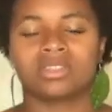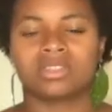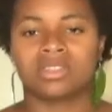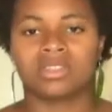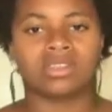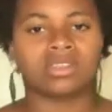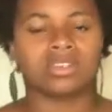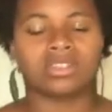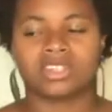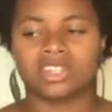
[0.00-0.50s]

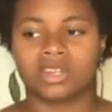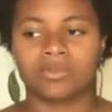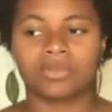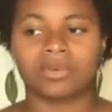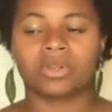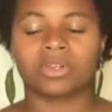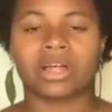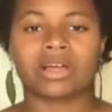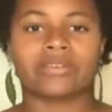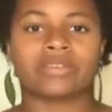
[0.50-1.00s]
the
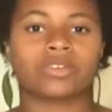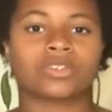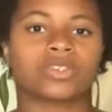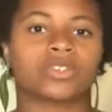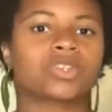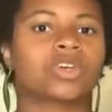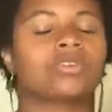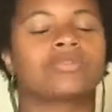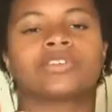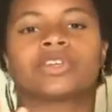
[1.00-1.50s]
deeper
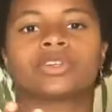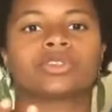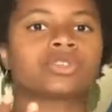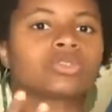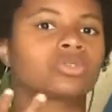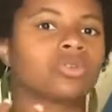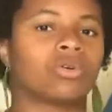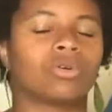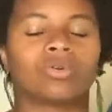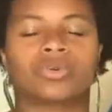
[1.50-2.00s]
levels of your
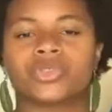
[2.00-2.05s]
soul